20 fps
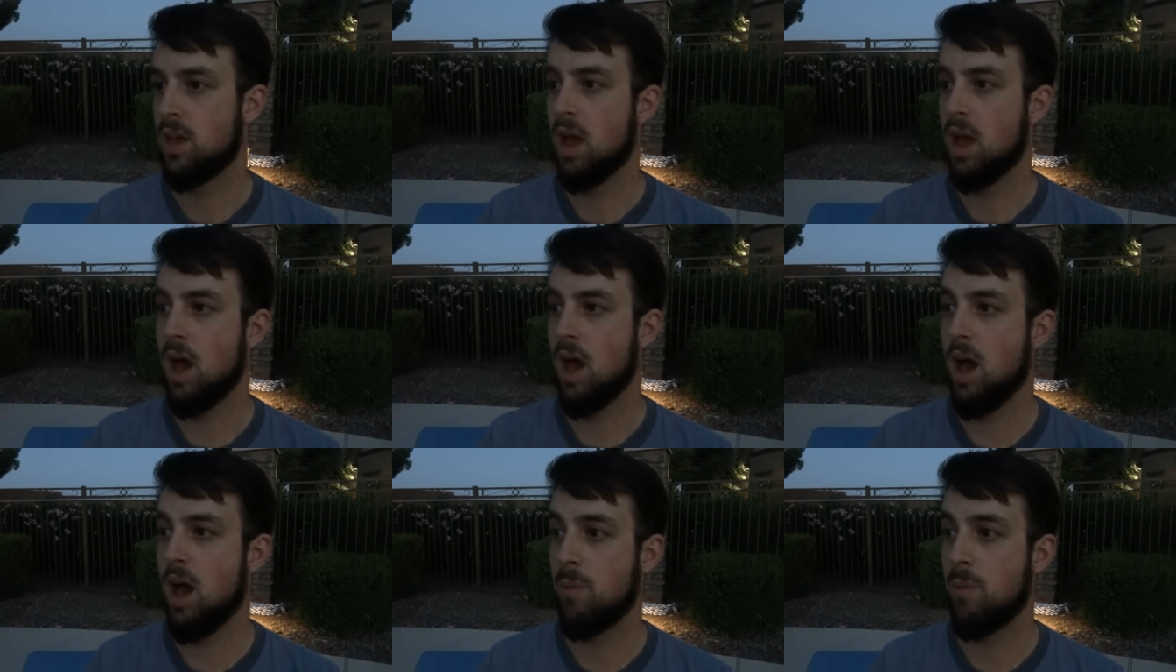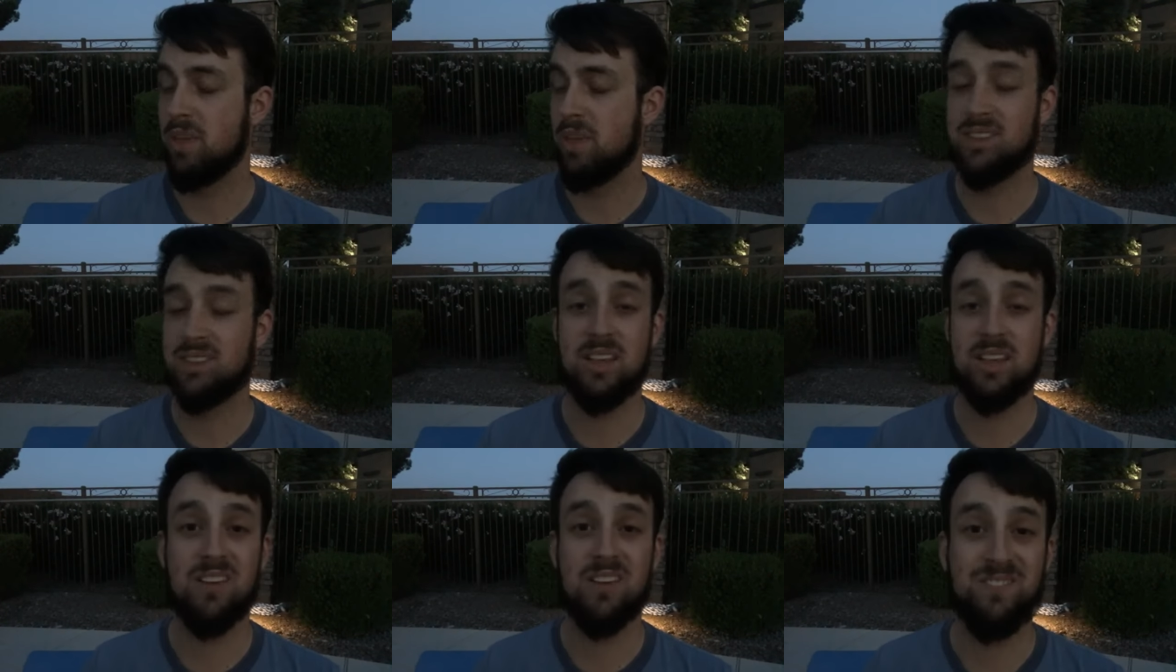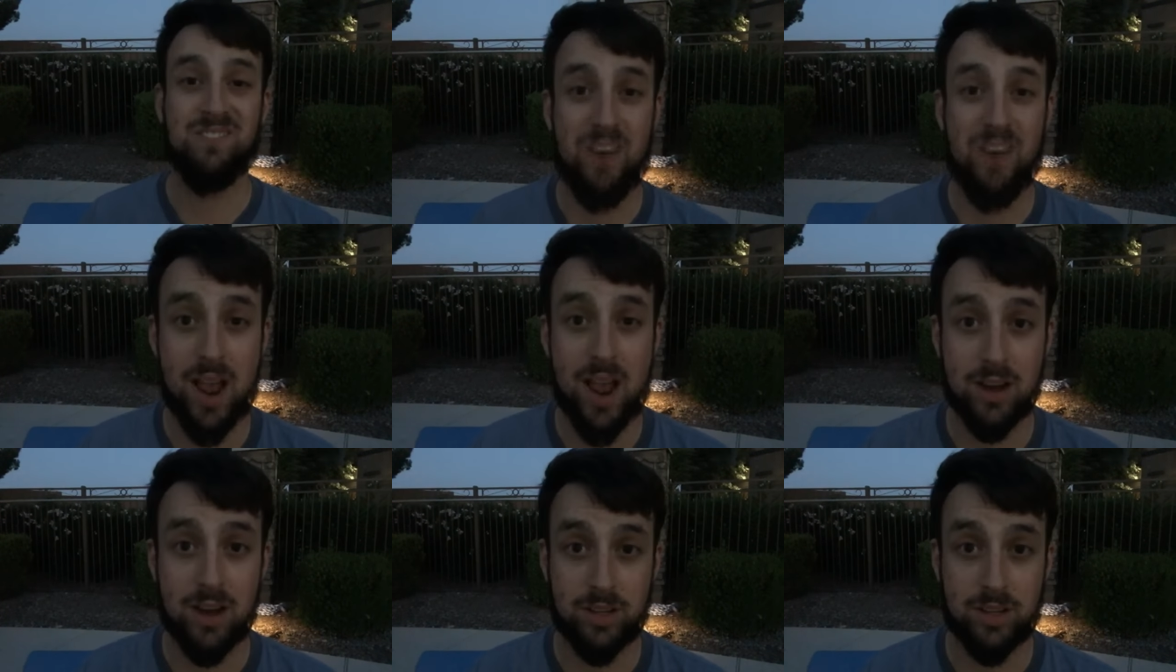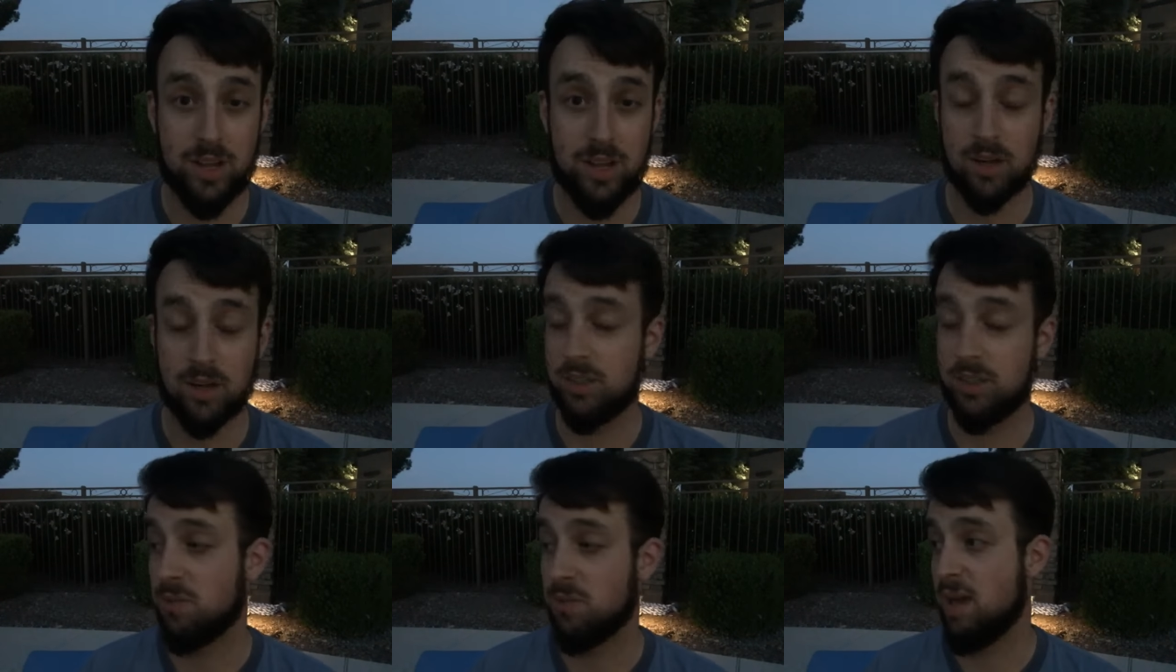Um, they sell fired
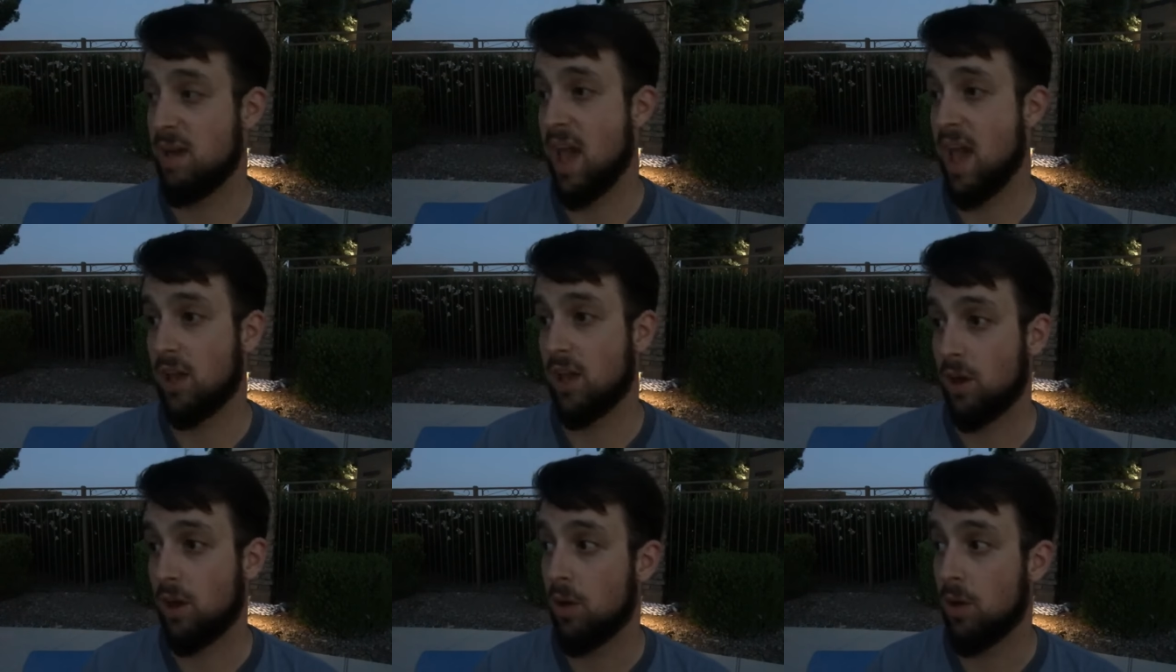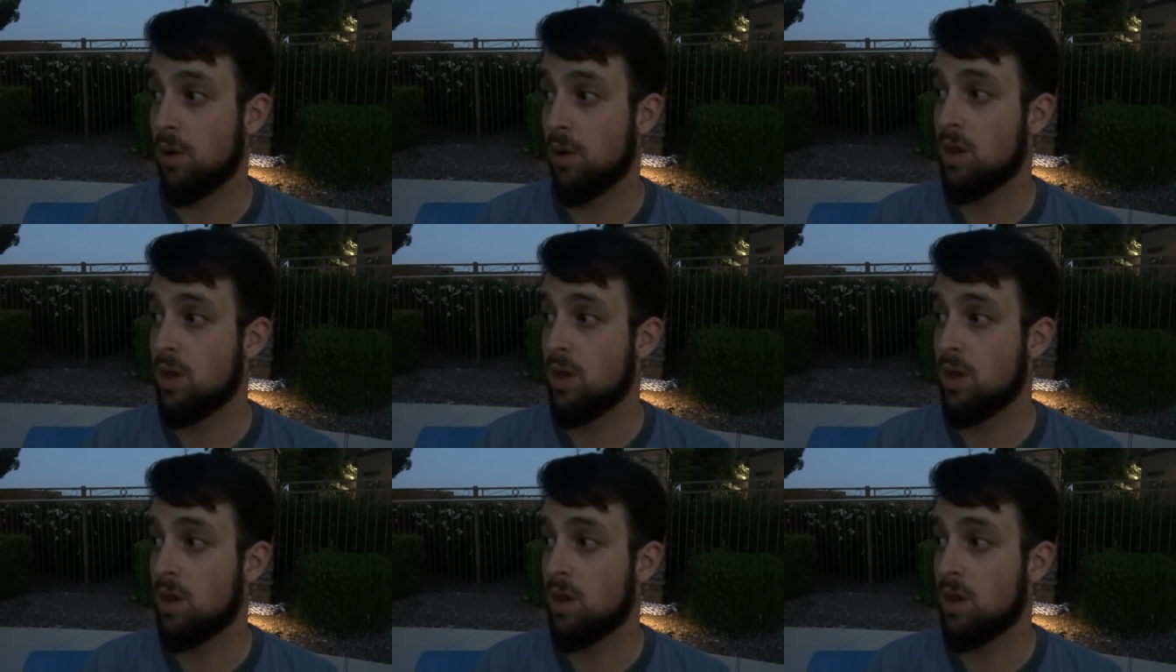cured tobacco.